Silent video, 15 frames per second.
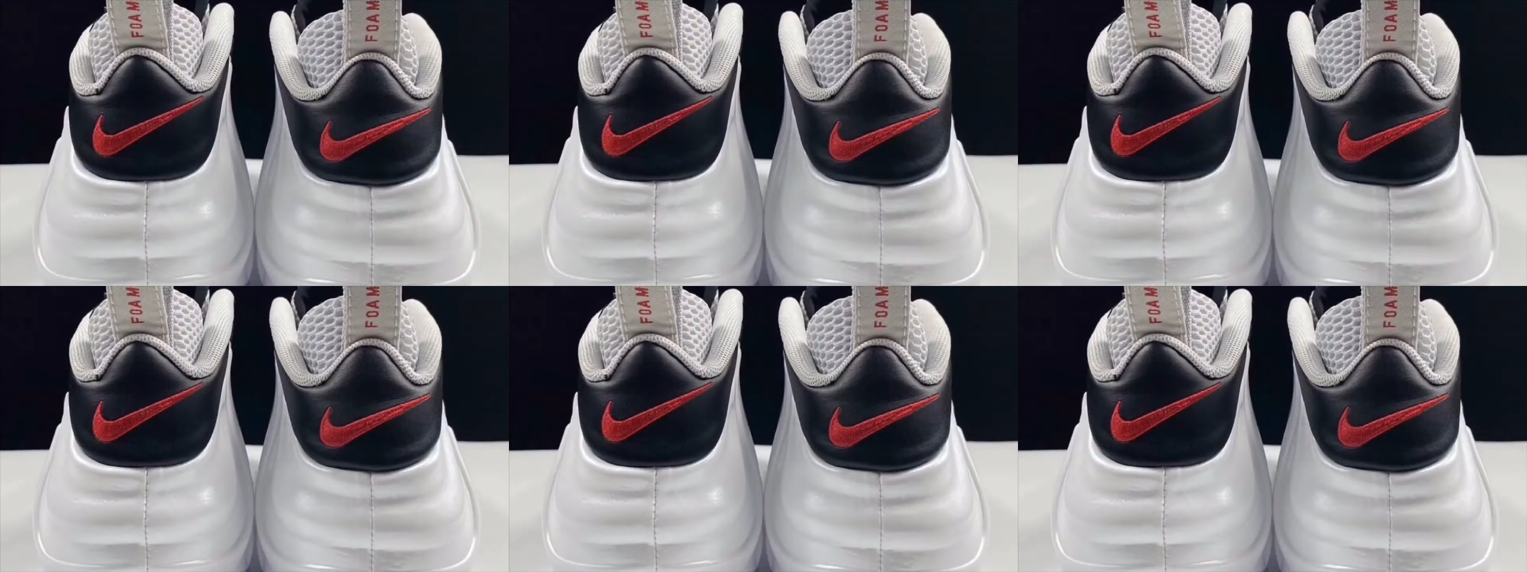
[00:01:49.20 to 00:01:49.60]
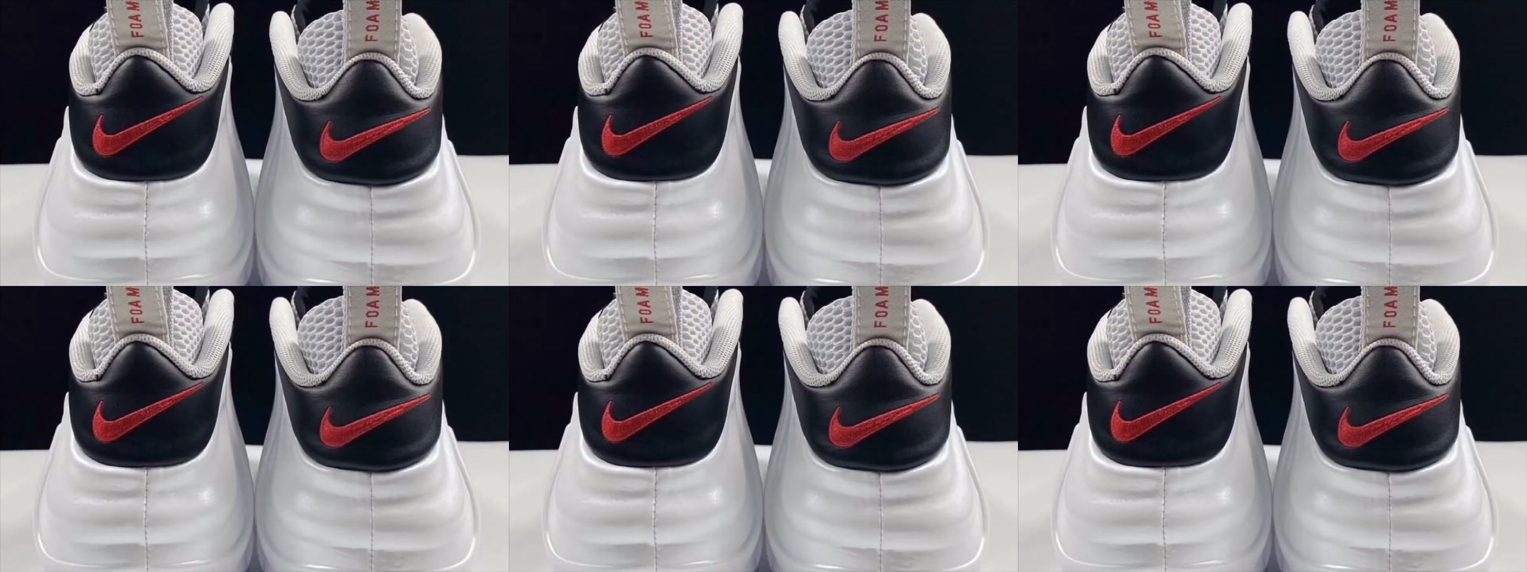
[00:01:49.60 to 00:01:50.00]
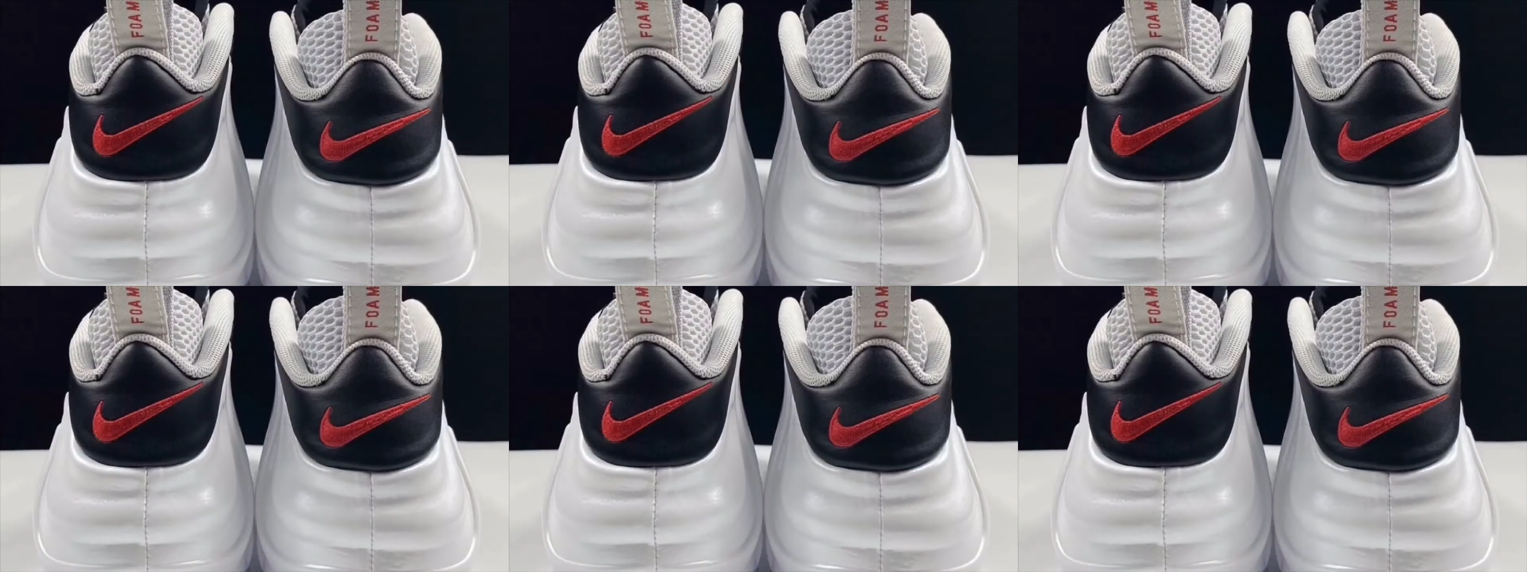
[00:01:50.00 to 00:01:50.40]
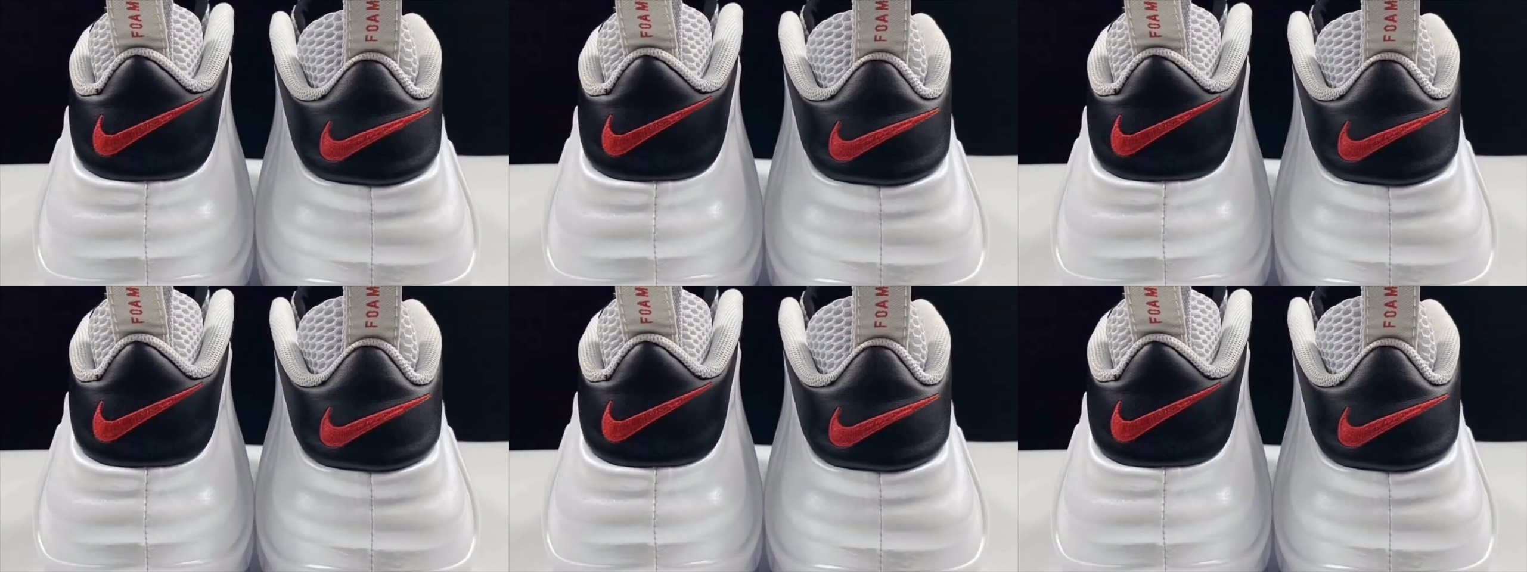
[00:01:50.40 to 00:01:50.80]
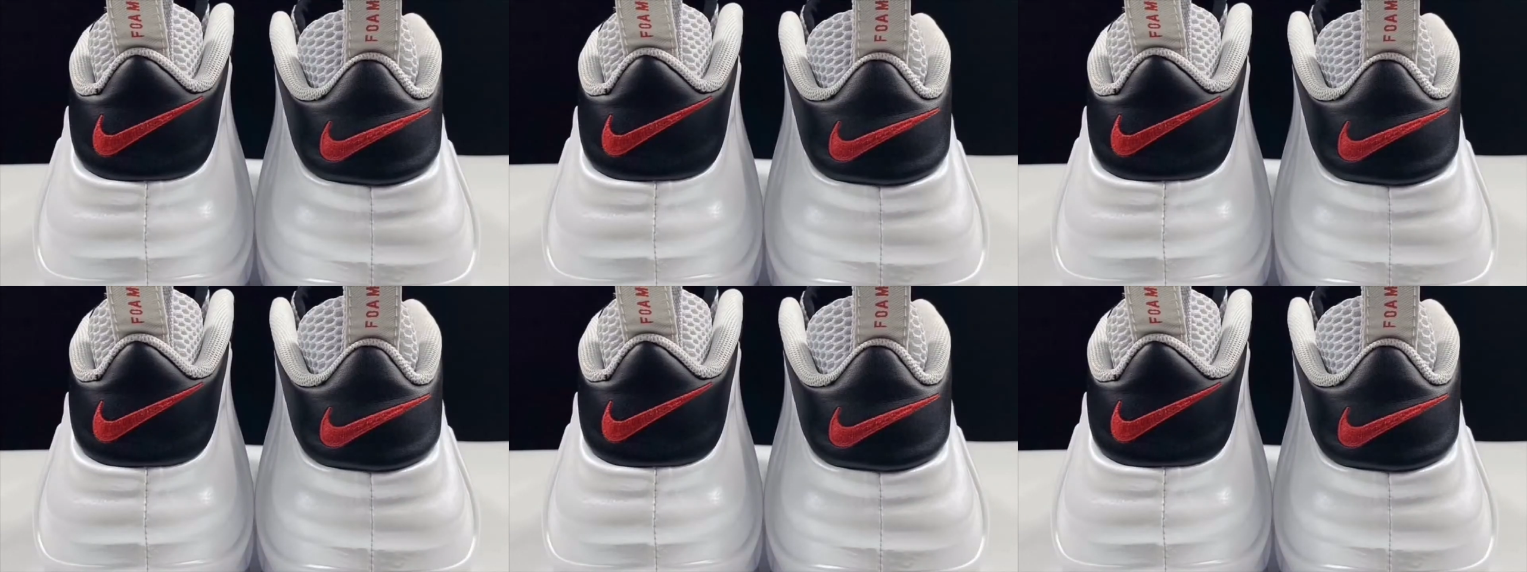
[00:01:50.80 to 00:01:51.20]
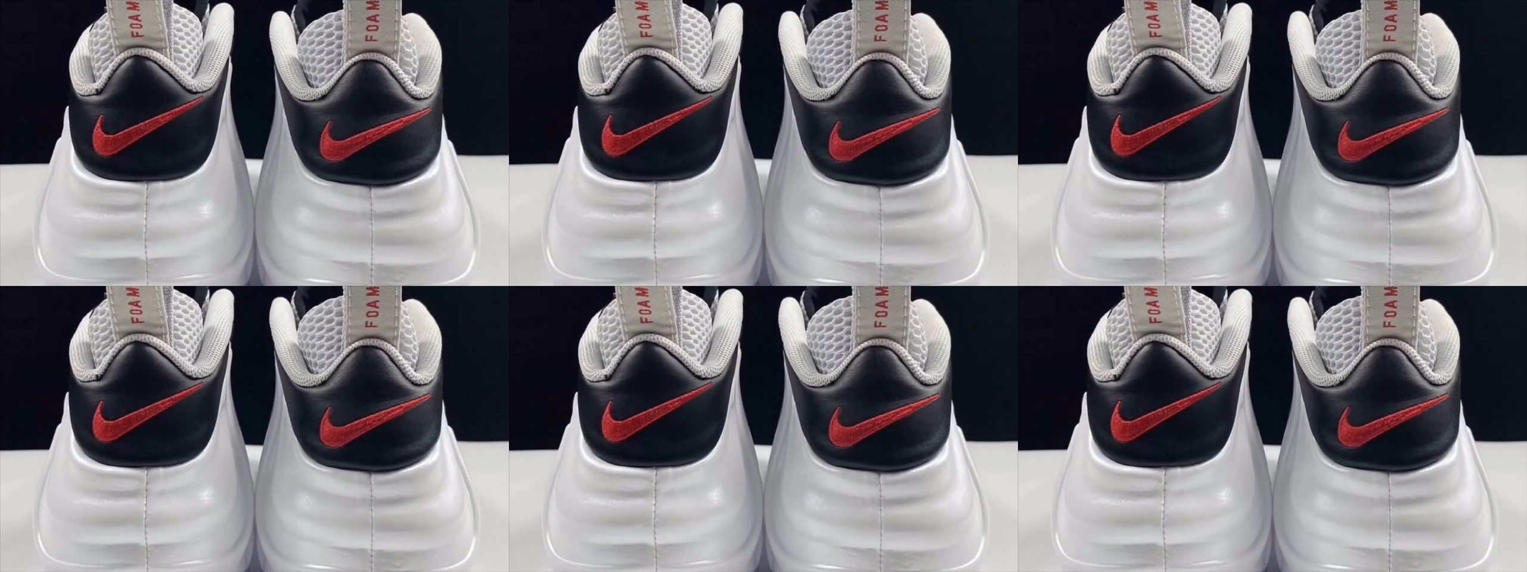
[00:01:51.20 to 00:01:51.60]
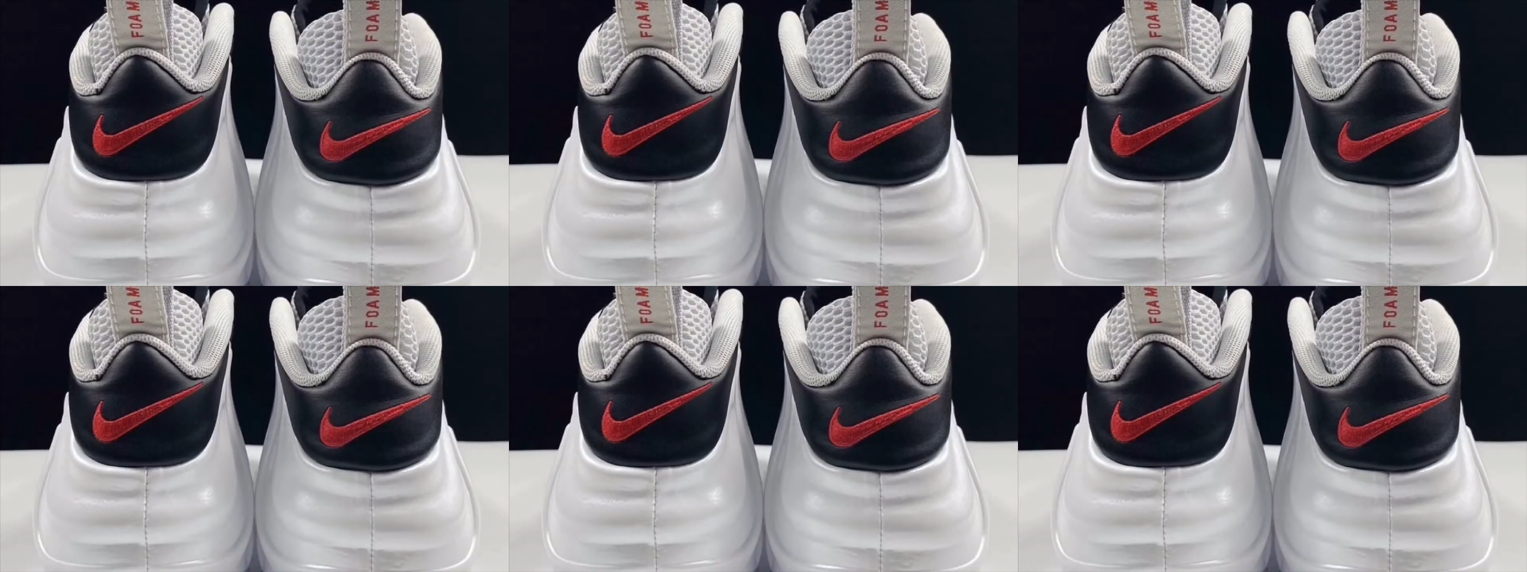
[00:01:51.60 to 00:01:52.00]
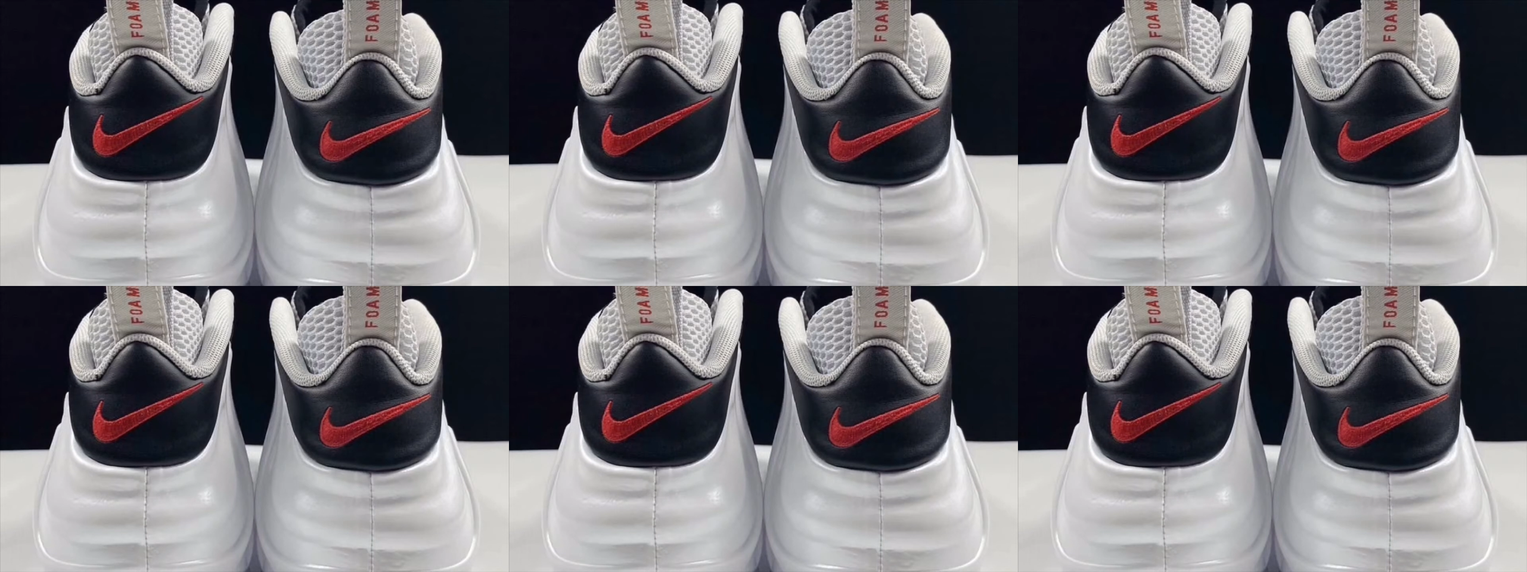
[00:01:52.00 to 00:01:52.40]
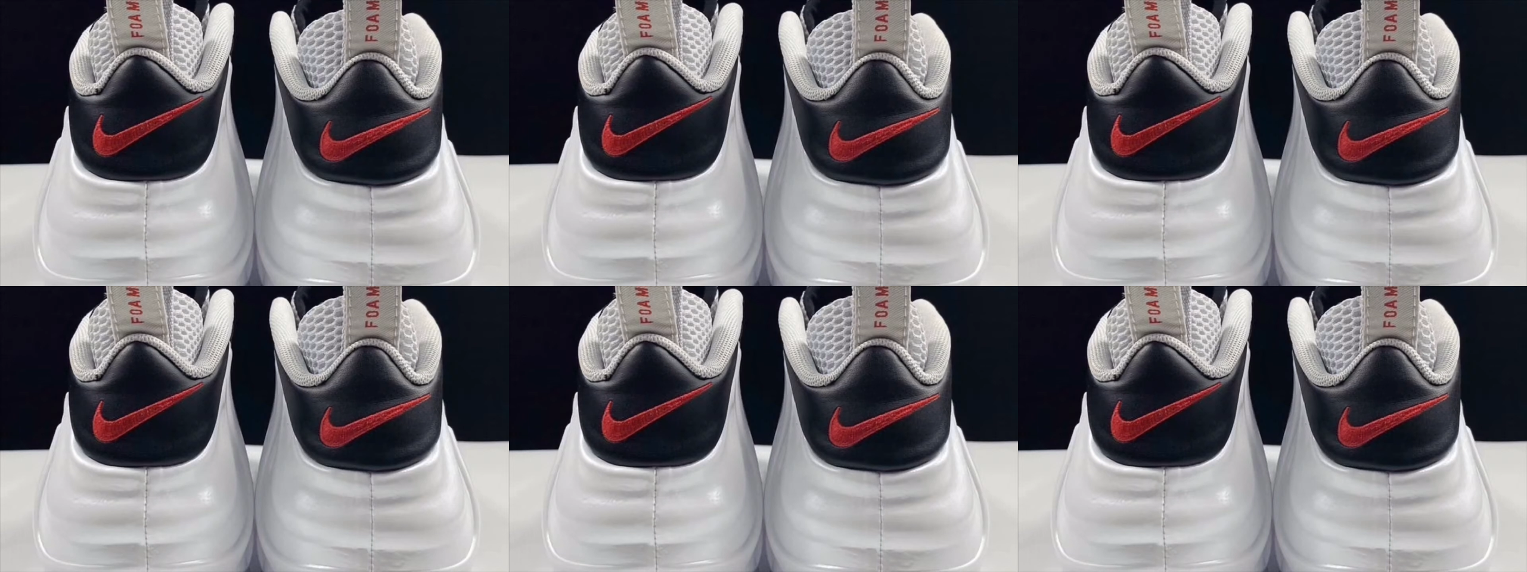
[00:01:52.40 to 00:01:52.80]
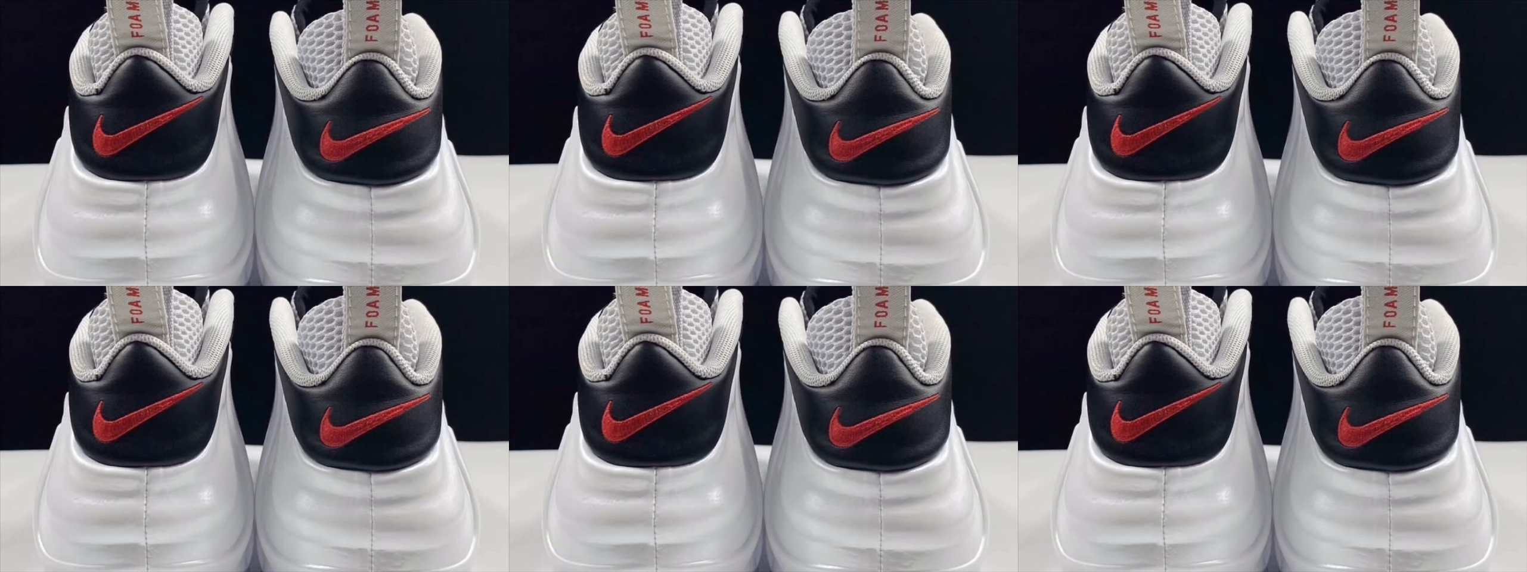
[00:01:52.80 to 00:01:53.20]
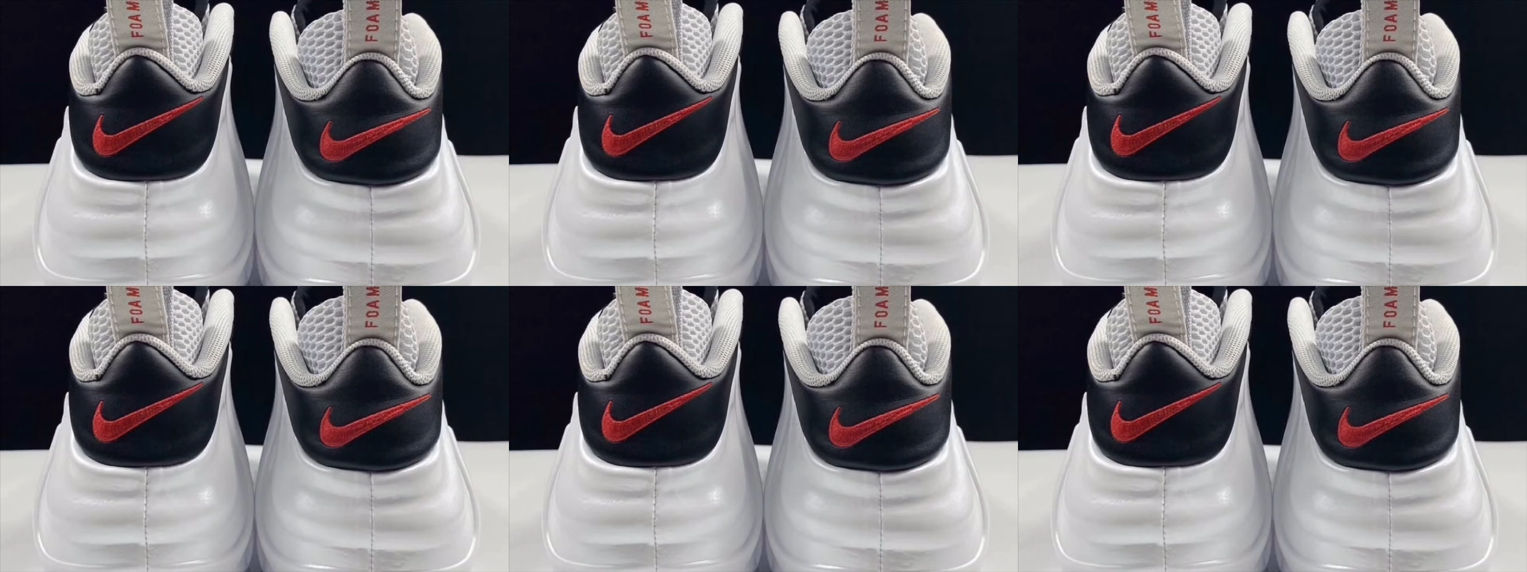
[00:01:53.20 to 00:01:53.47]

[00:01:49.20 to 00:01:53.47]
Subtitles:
Nobody's mouth can be seen.